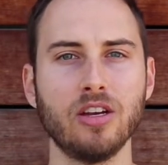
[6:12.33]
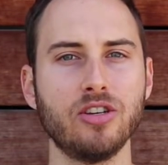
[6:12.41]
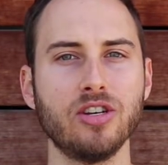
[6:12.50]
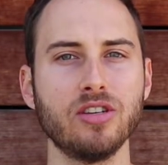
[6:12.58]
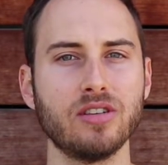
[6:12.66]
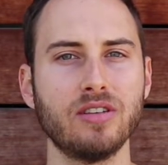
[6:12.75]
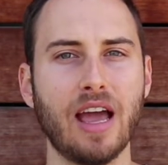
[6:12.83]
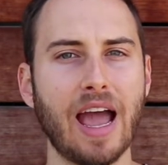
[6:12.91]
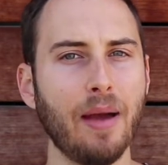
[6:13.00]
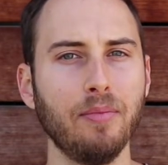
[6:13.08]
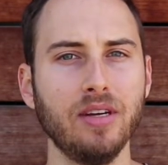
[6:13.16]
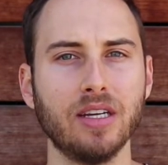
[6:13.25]
just
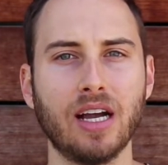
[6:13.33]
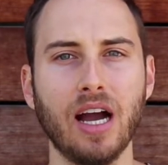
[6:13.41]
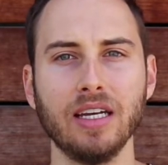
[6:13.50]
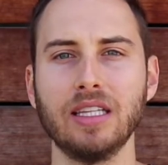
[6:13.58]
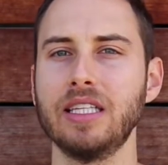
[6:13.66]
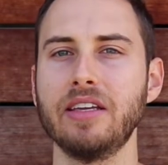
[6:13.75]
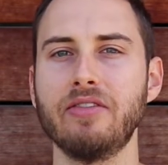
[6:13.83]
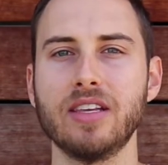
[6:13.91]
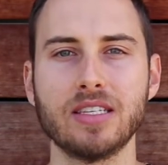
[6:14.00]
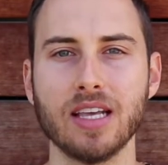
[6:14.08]
happen to kind of leave this